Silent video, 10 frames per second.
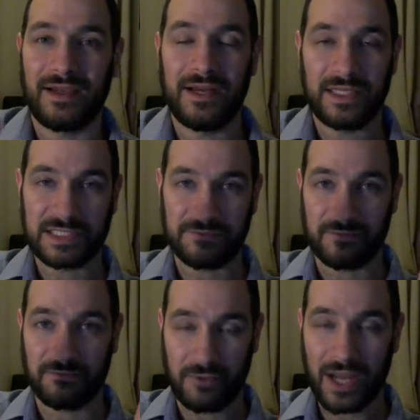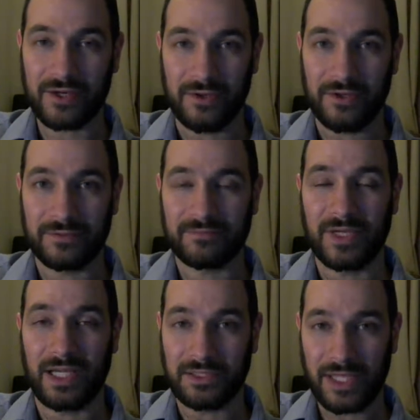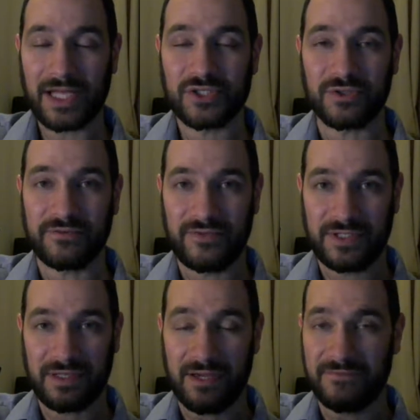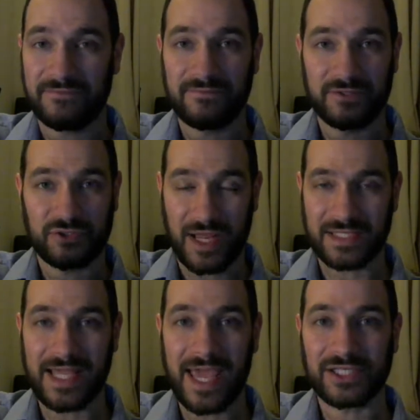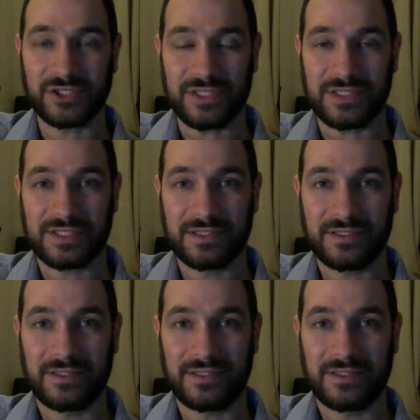And it's a record, a ledger of transactions.